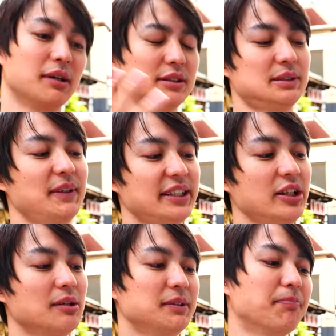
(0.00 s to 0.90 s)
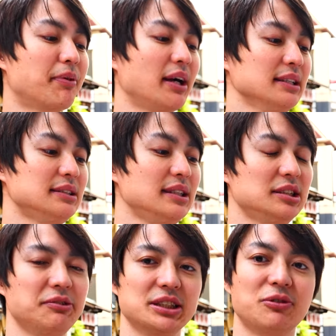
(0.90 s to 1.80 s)
Well, speaking of the price,
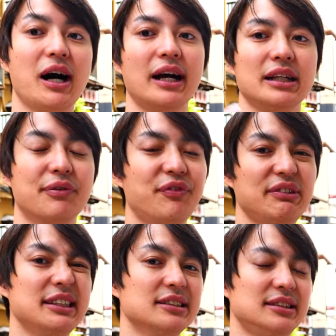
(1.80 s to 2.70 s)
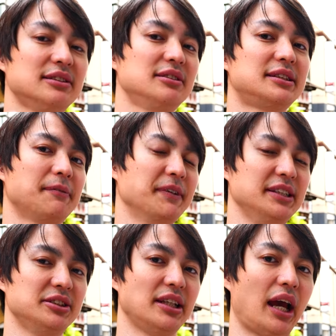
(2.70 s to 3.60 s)
this one was 156
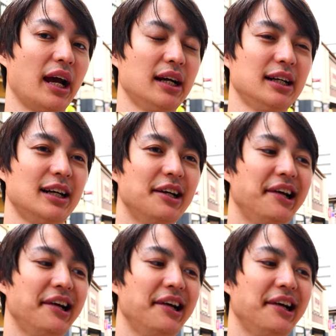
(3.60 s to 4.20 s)
Japanese yen.